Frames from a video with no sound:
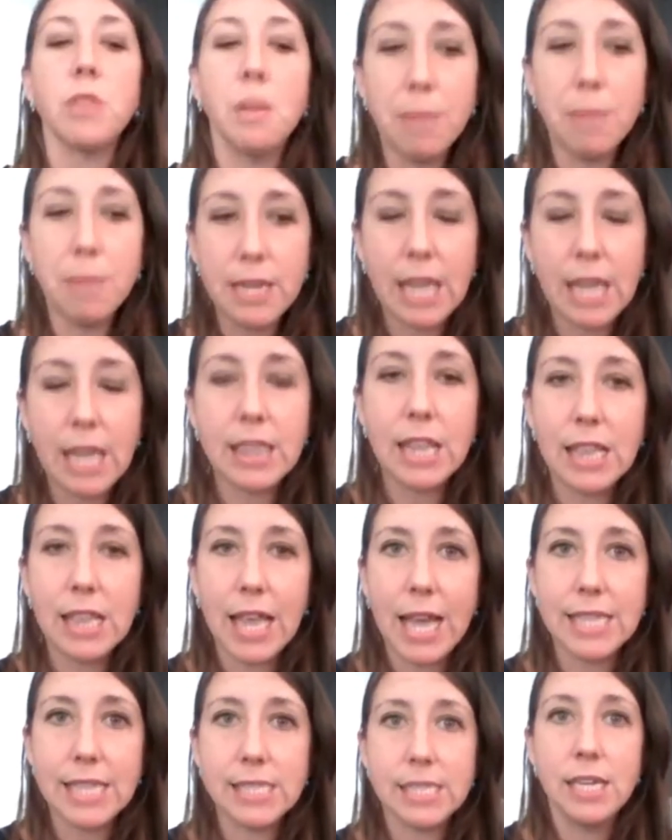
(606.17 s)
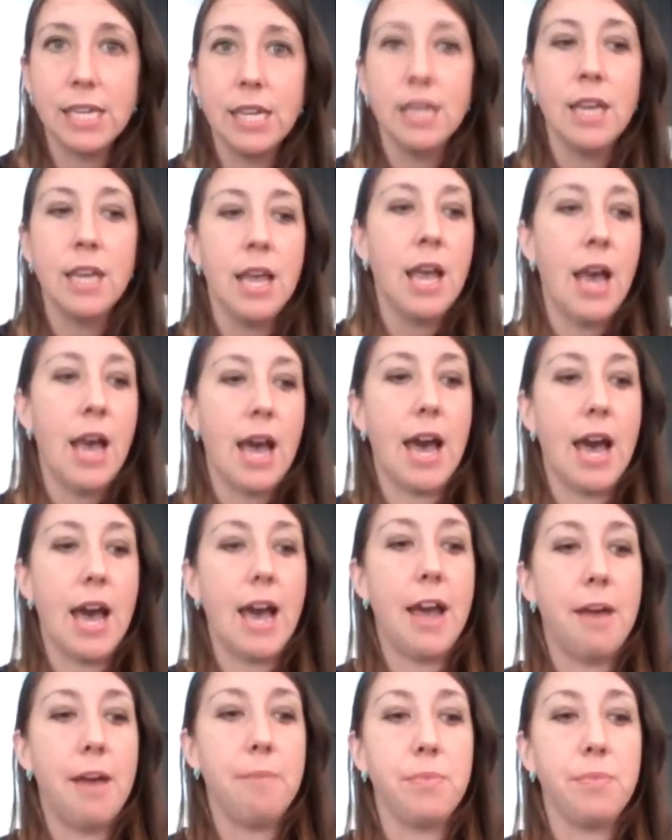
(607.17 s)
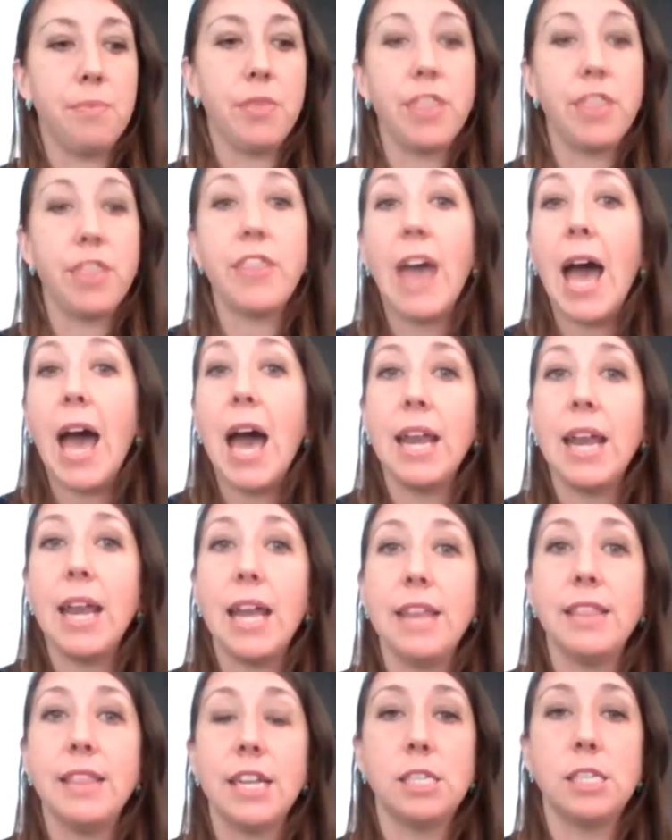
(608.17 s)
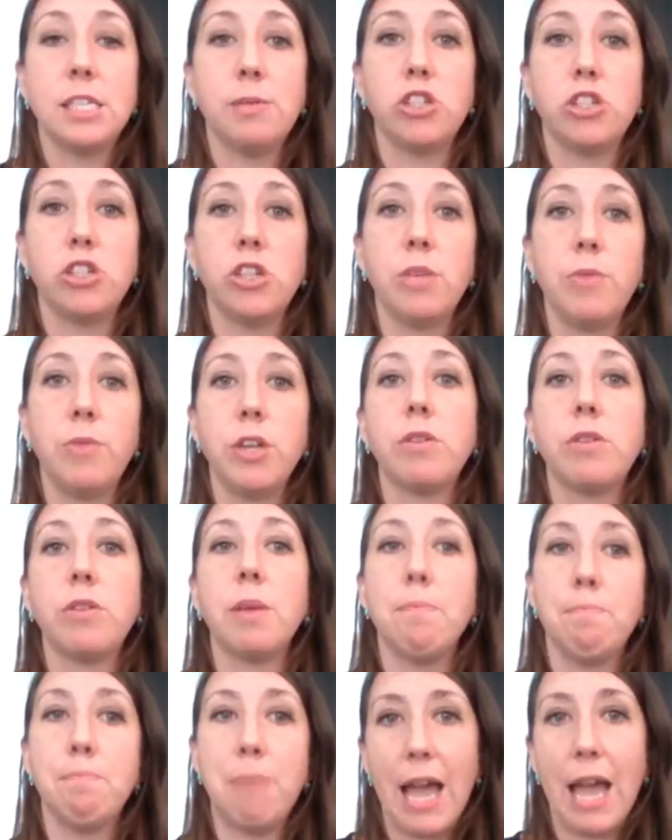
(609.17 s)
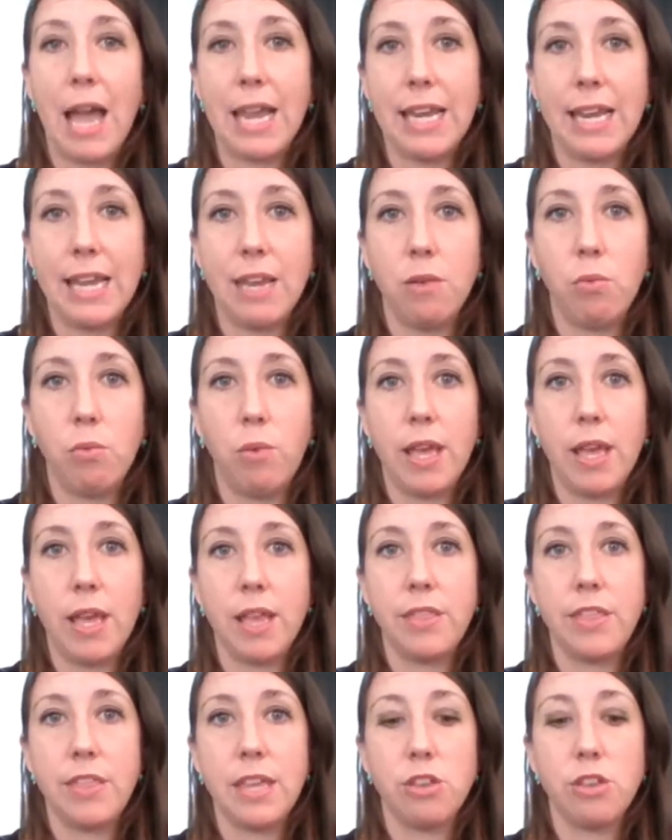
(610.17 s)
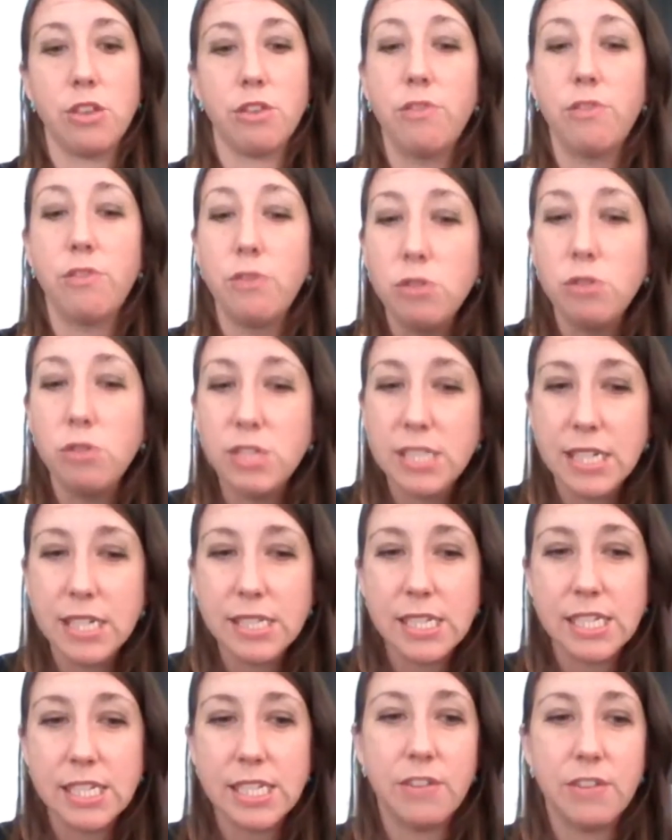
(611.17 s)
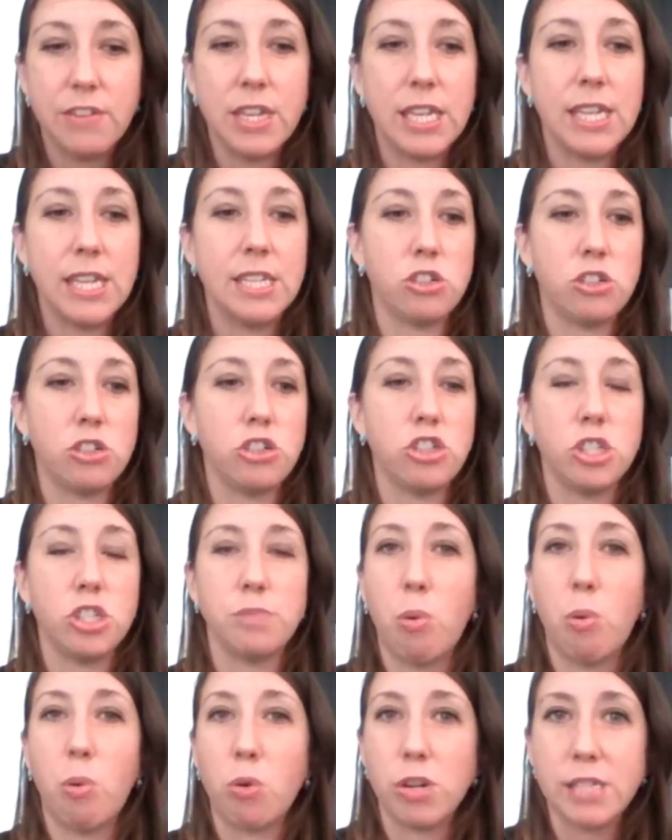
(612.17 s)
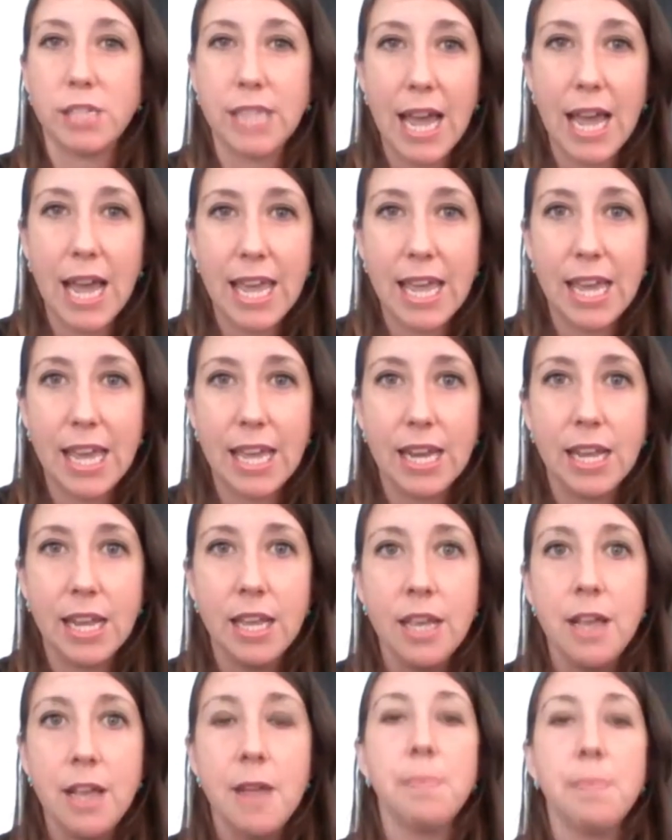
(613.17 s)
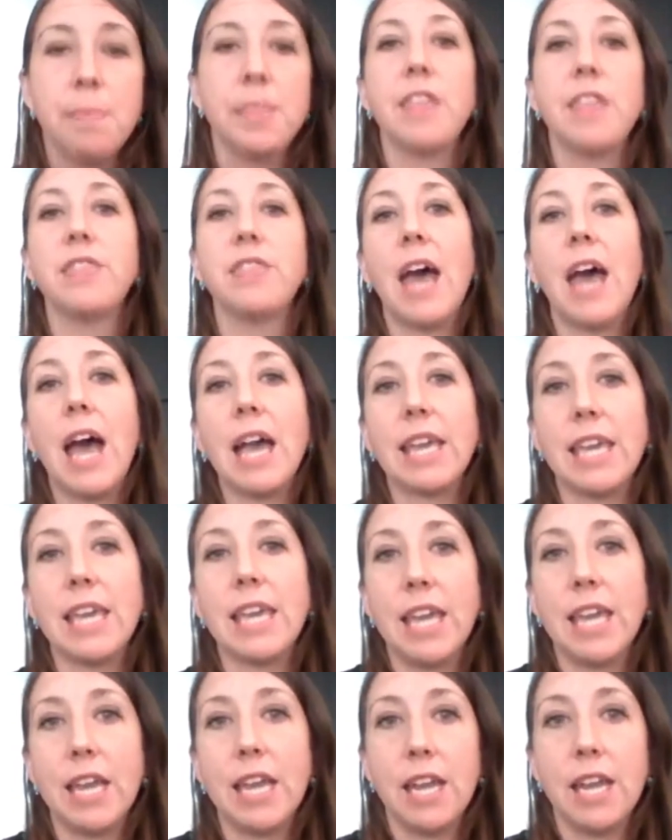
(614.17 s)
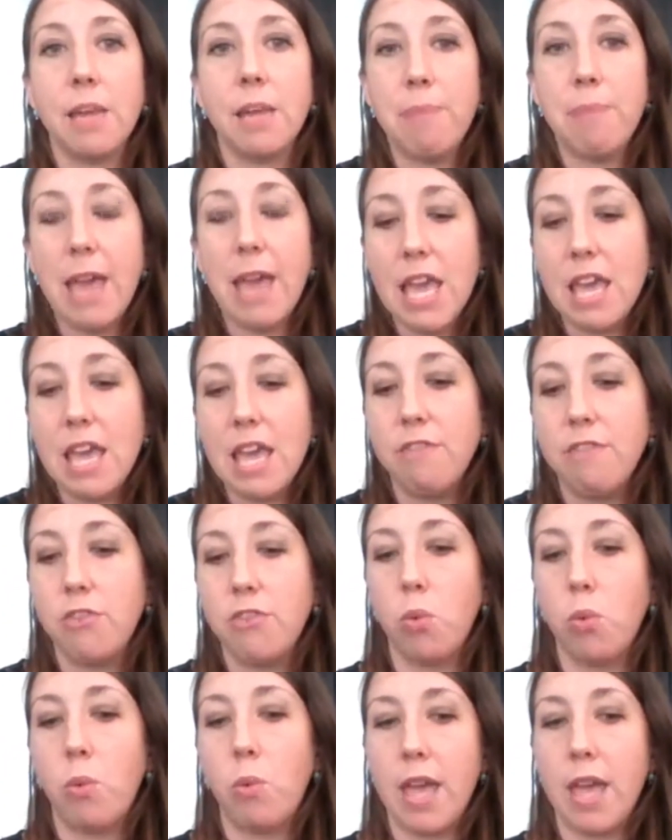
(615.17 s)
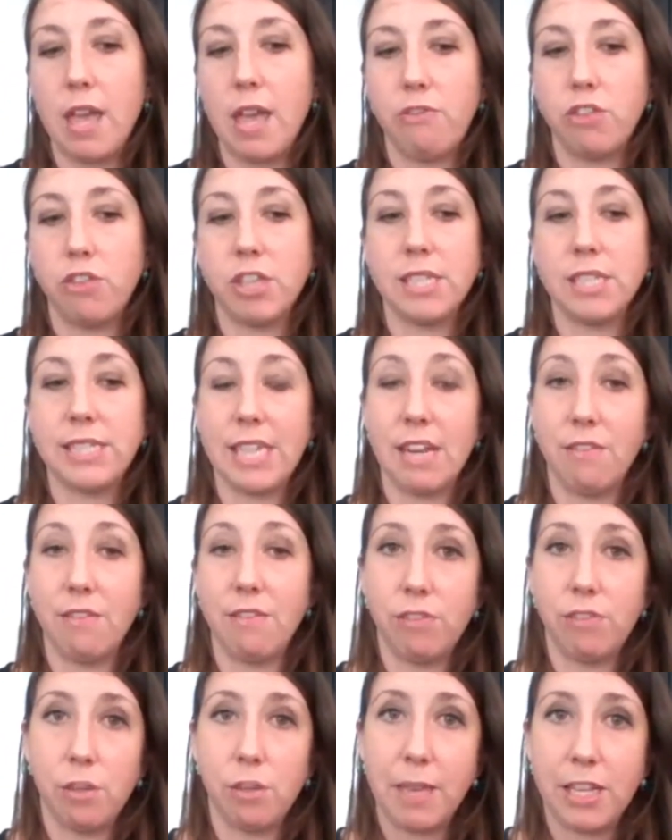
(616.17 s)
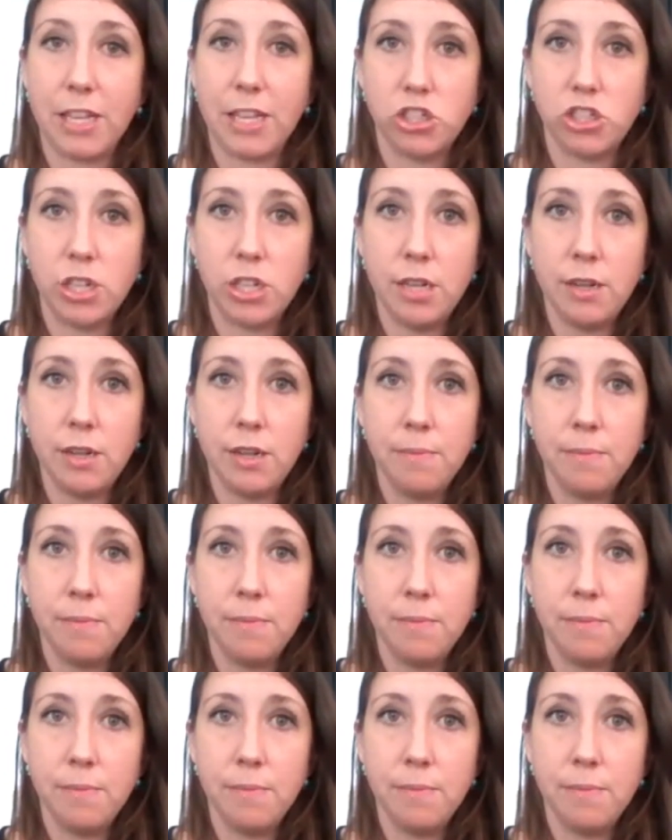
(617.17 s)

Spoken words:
But nonetheless, That, and then especially when you combine it with either food sensitivities or just poor diet, then that can pave the way for this inflammation.